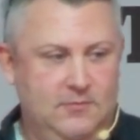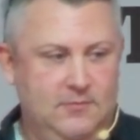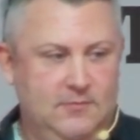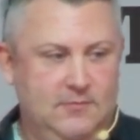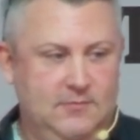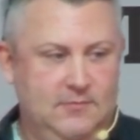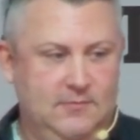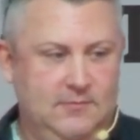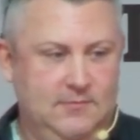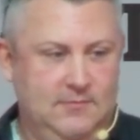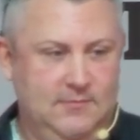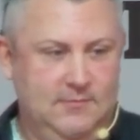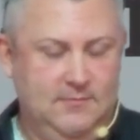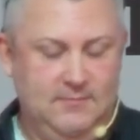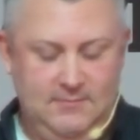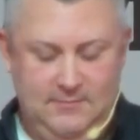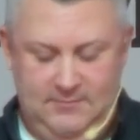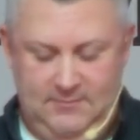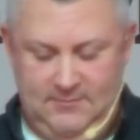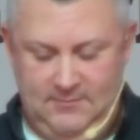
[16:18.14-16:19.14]

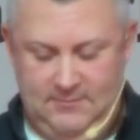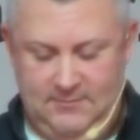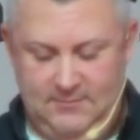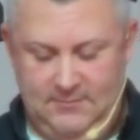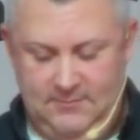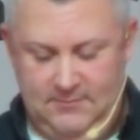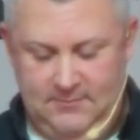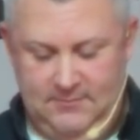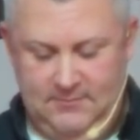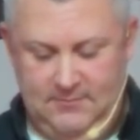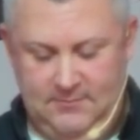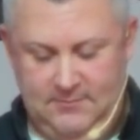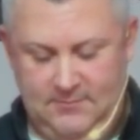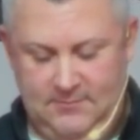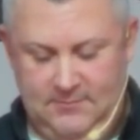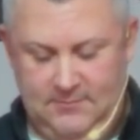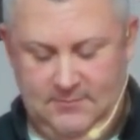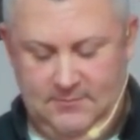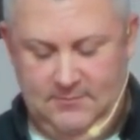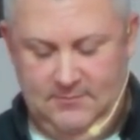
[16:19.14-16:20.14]

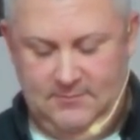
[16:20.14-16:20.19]
(no one is talking)